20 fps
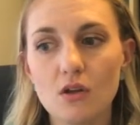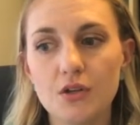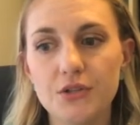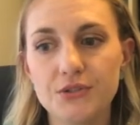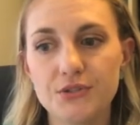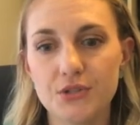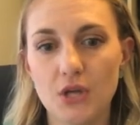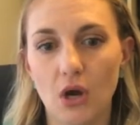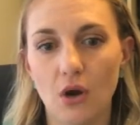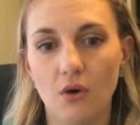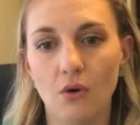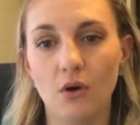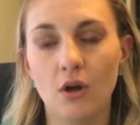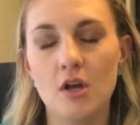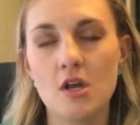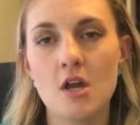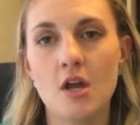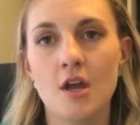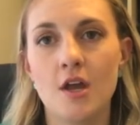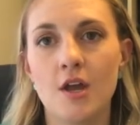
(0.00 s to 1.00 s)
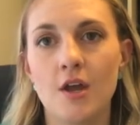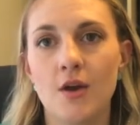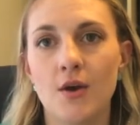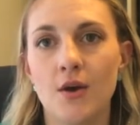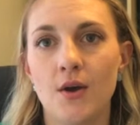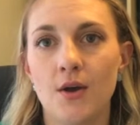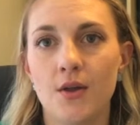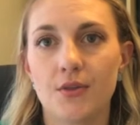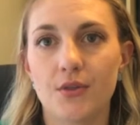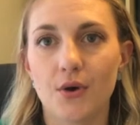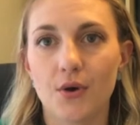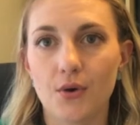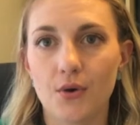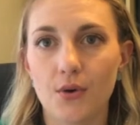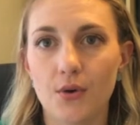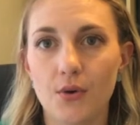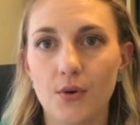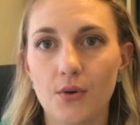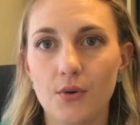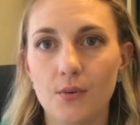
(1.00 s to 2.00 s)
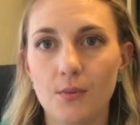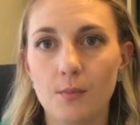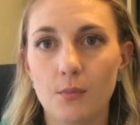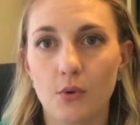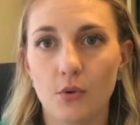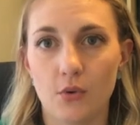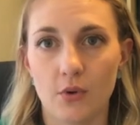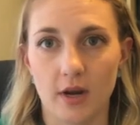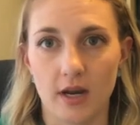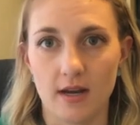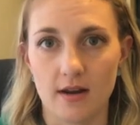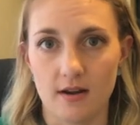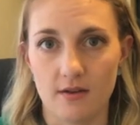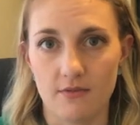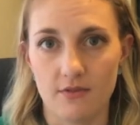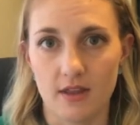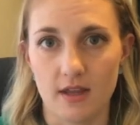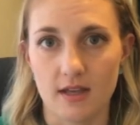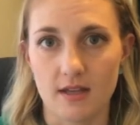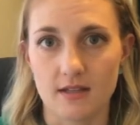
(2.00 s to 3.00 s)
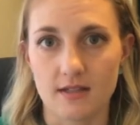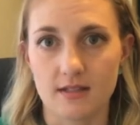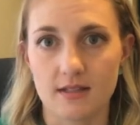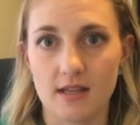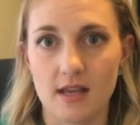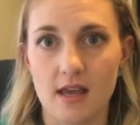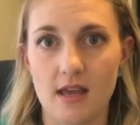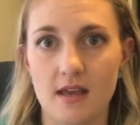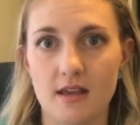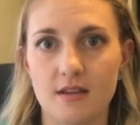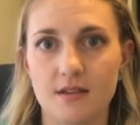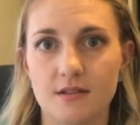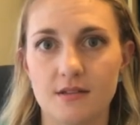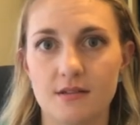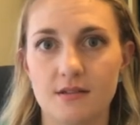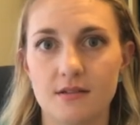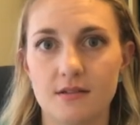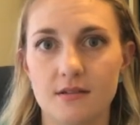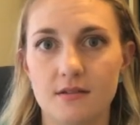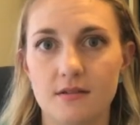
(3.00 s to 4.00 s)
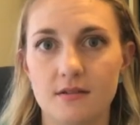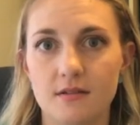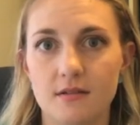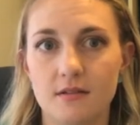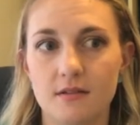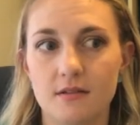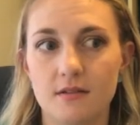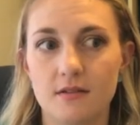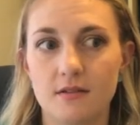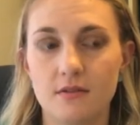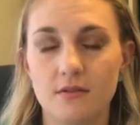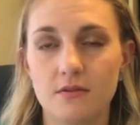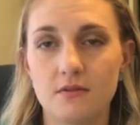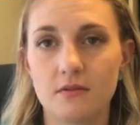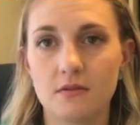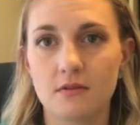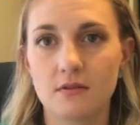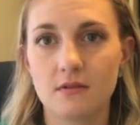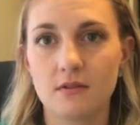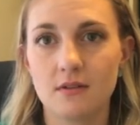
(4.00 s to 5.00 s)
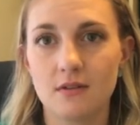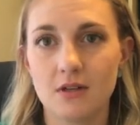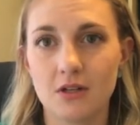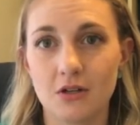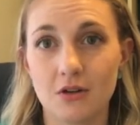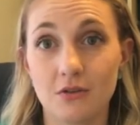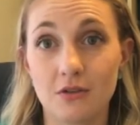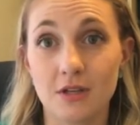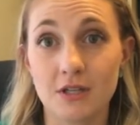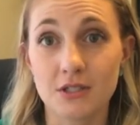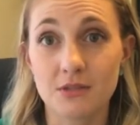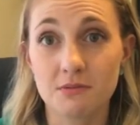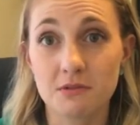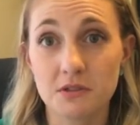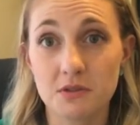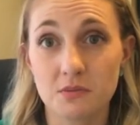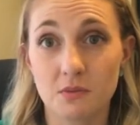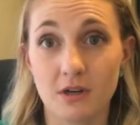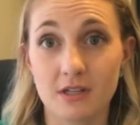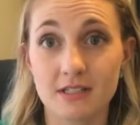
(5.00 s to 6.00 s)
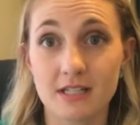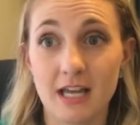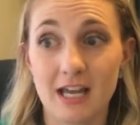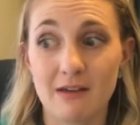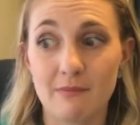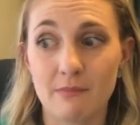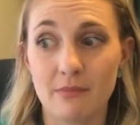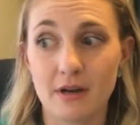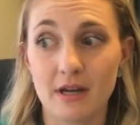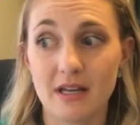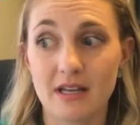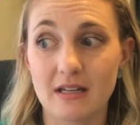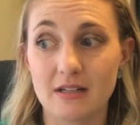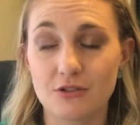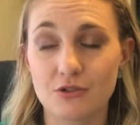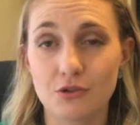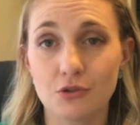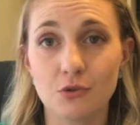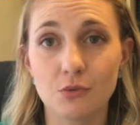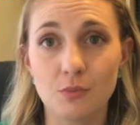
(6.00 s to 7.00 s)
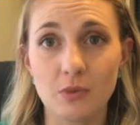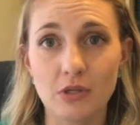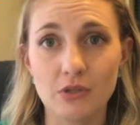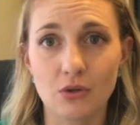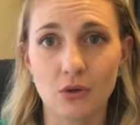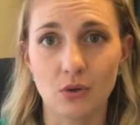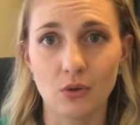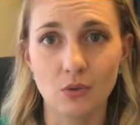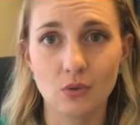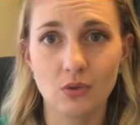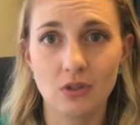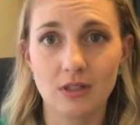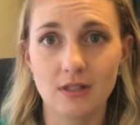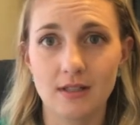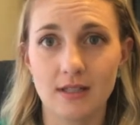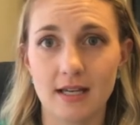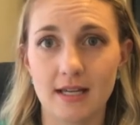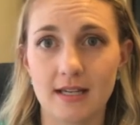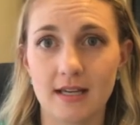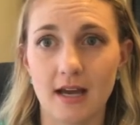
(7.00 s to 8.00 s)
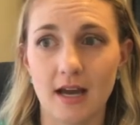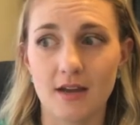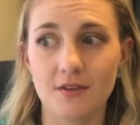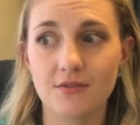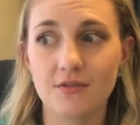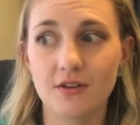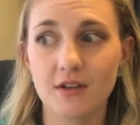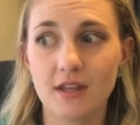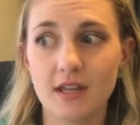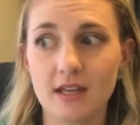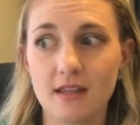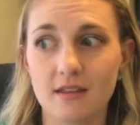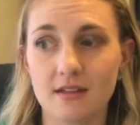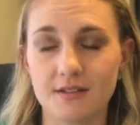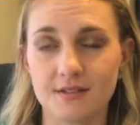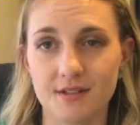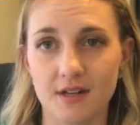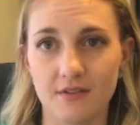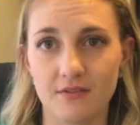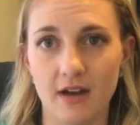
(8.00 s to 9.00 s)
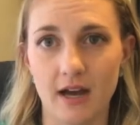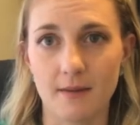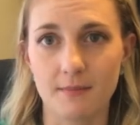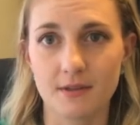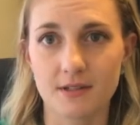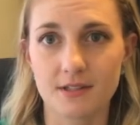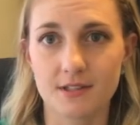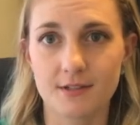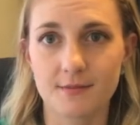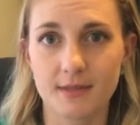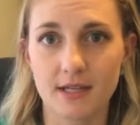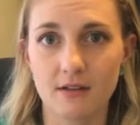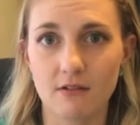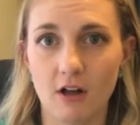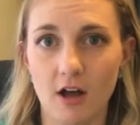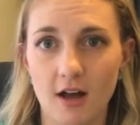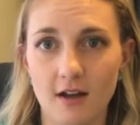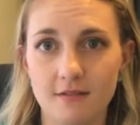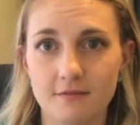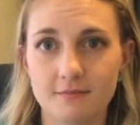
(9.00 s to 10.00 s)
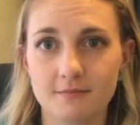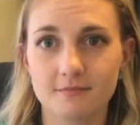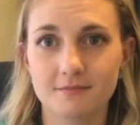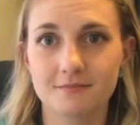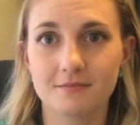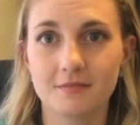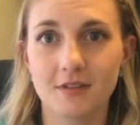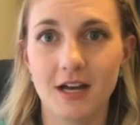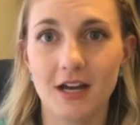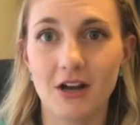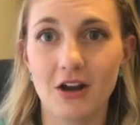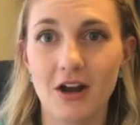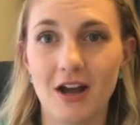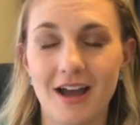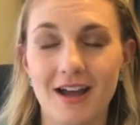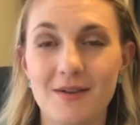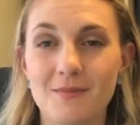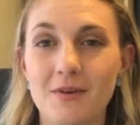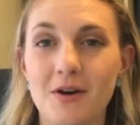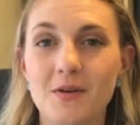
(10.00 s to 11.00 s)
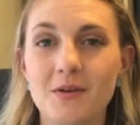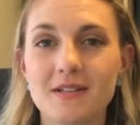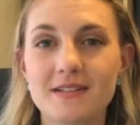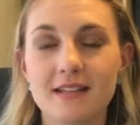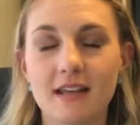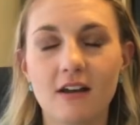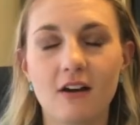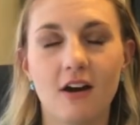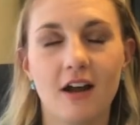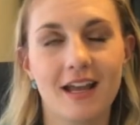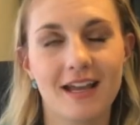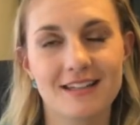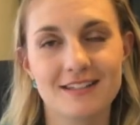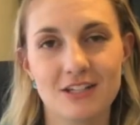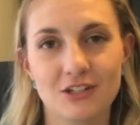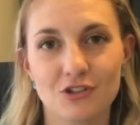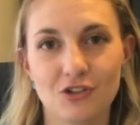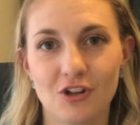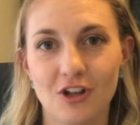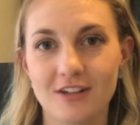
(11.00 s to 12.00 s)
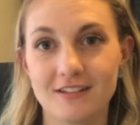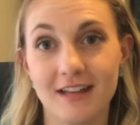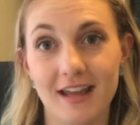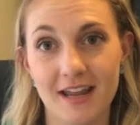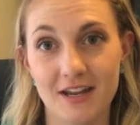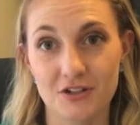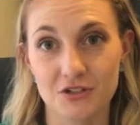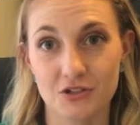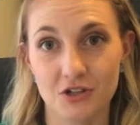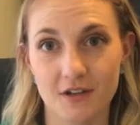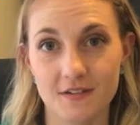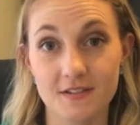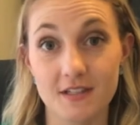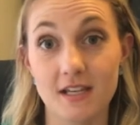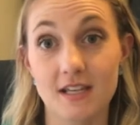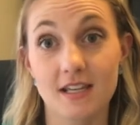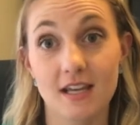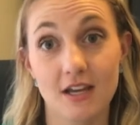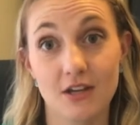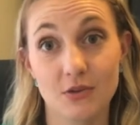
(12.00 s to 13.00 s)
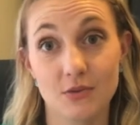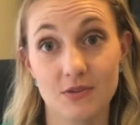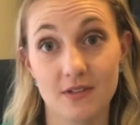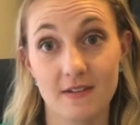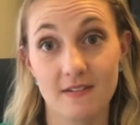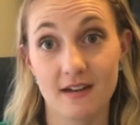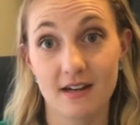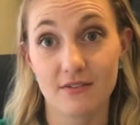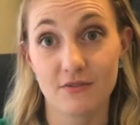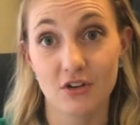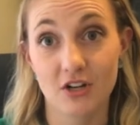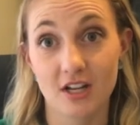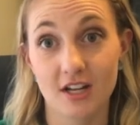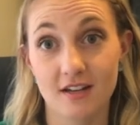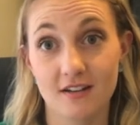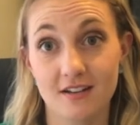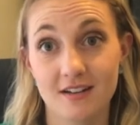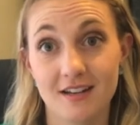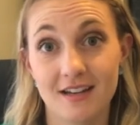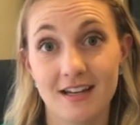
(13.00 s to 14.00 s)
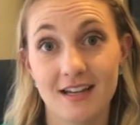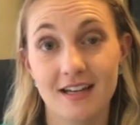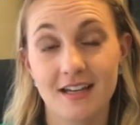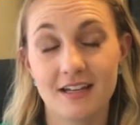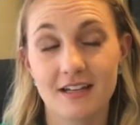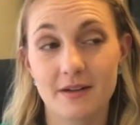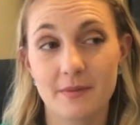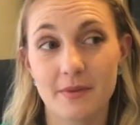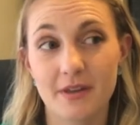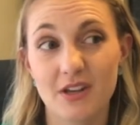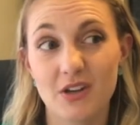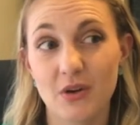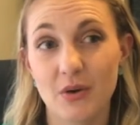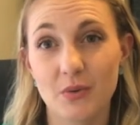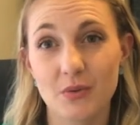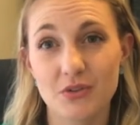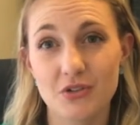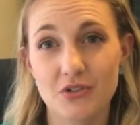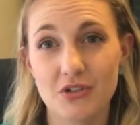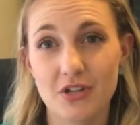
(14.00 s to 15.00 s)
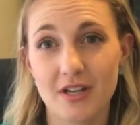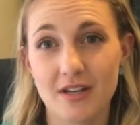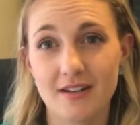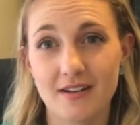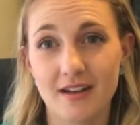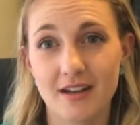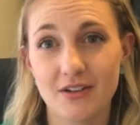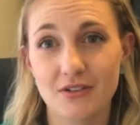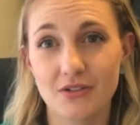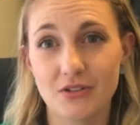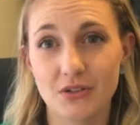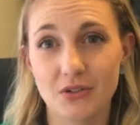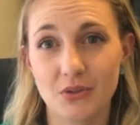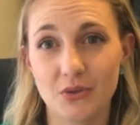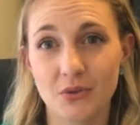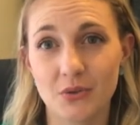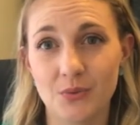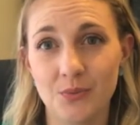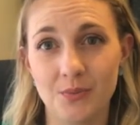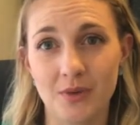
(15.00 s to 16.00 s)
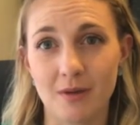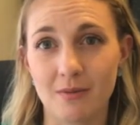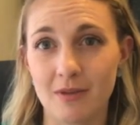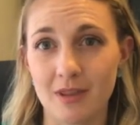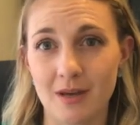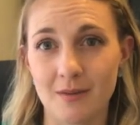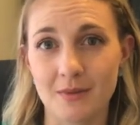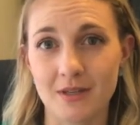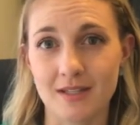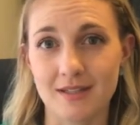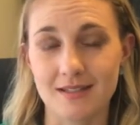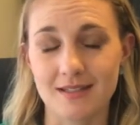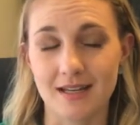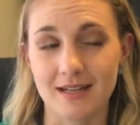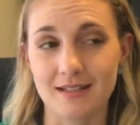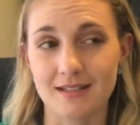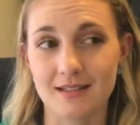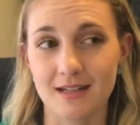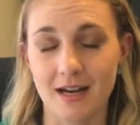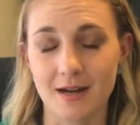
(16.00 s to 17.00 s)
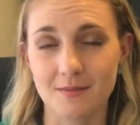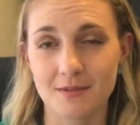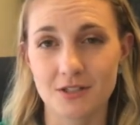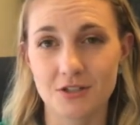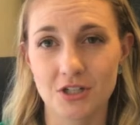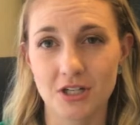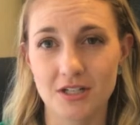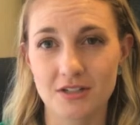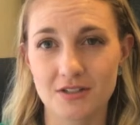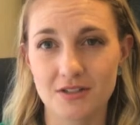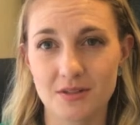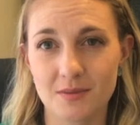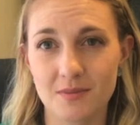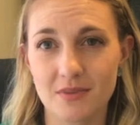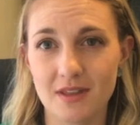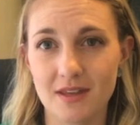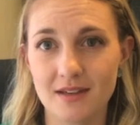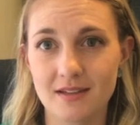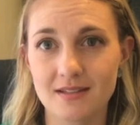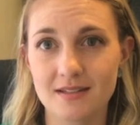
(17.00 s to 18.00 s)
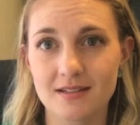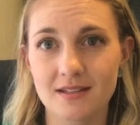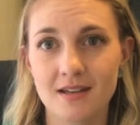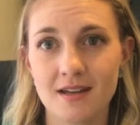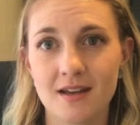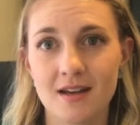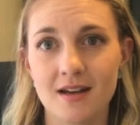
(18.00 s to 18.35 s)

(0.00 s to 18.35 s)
So the whole point of this is, you know, this was one day, but truth be told, like, I feel like this stuff happens to me a lot. I'm always like, oh, I had such a long day. And Sean's like, yeah, you say that every day. And I'm like, oh, shit, I do. Maybe that means that it's time to change some things.